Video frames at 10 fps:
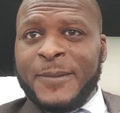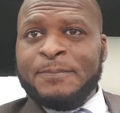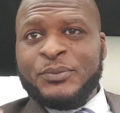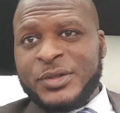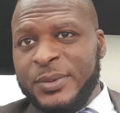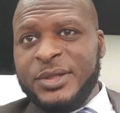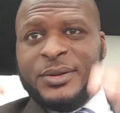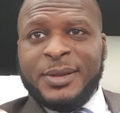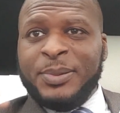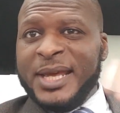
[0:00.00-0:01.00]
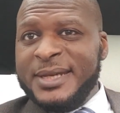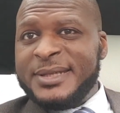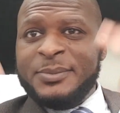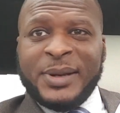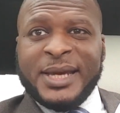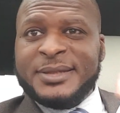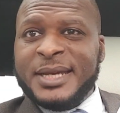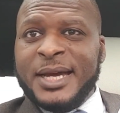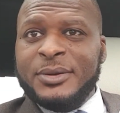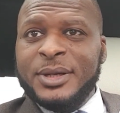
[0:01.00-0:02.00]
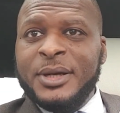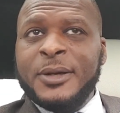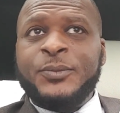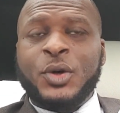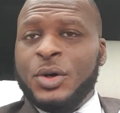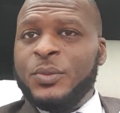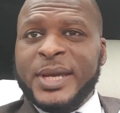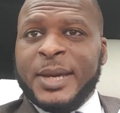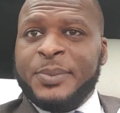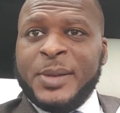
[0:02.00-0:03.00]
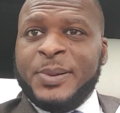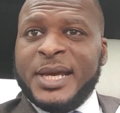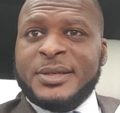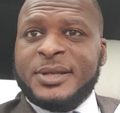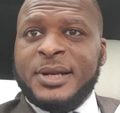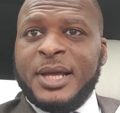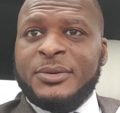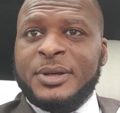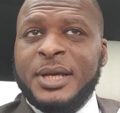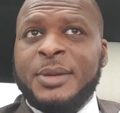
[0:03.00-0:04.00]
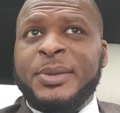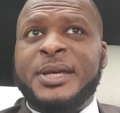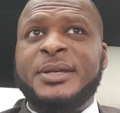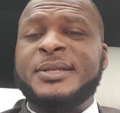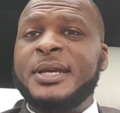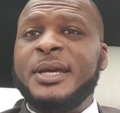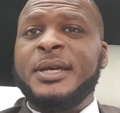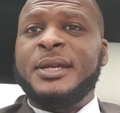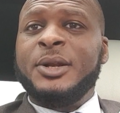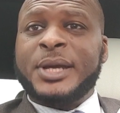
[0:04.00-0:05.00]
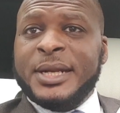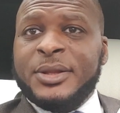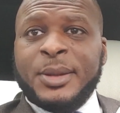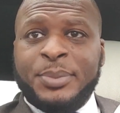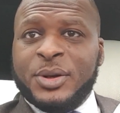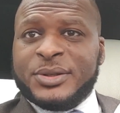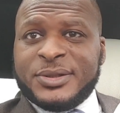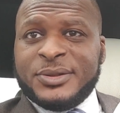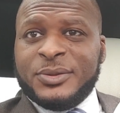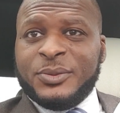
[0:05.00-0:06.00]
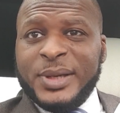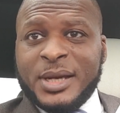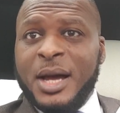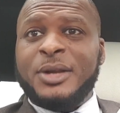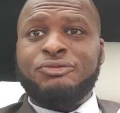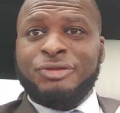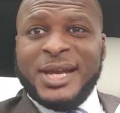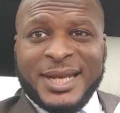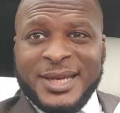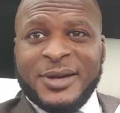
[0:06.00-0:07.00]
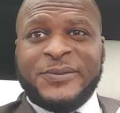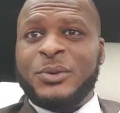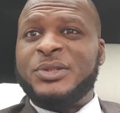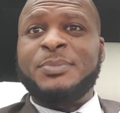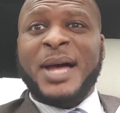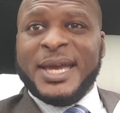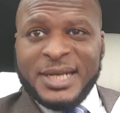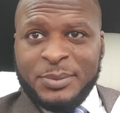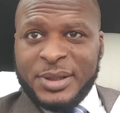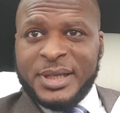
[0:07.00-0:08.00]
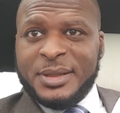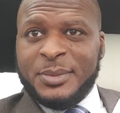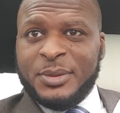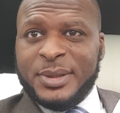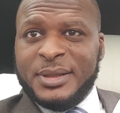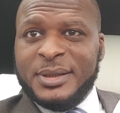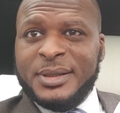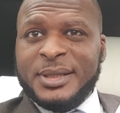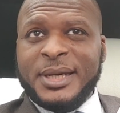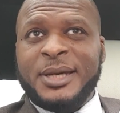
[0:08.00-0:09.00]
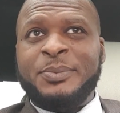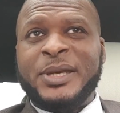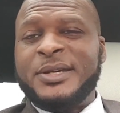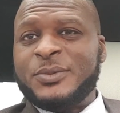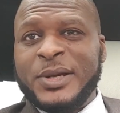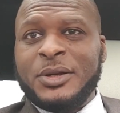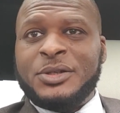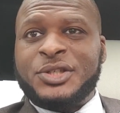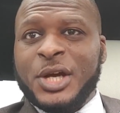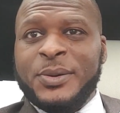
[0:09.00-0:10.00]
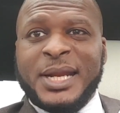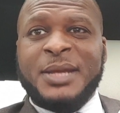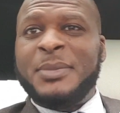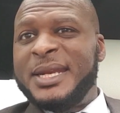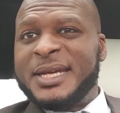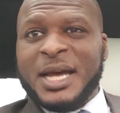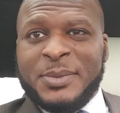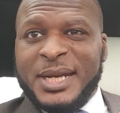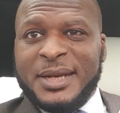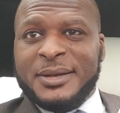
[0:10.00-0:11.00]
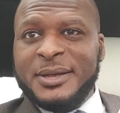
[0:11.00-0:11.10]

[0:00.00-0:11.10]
So we do the players in, players out, or we get paid players on loan. Because looking at the books, we can't really afford to buy anybody at the moment. Yeah, because we're not showing any money coming in.